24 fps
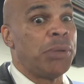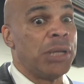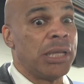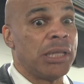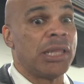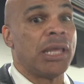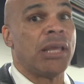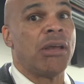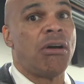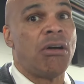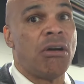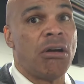big
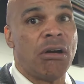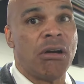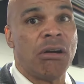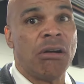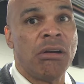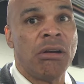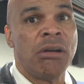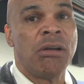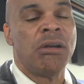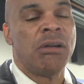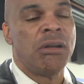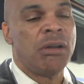they are,
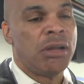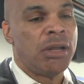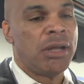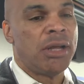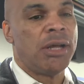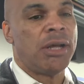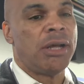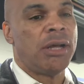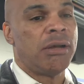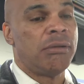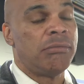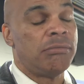
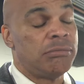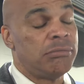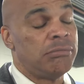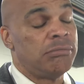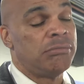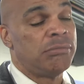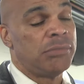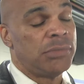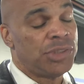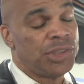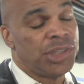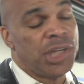um,
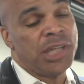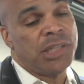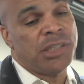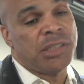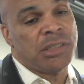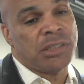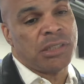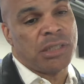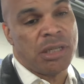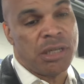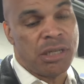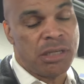
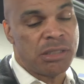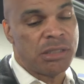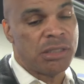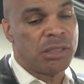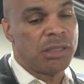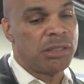changes things.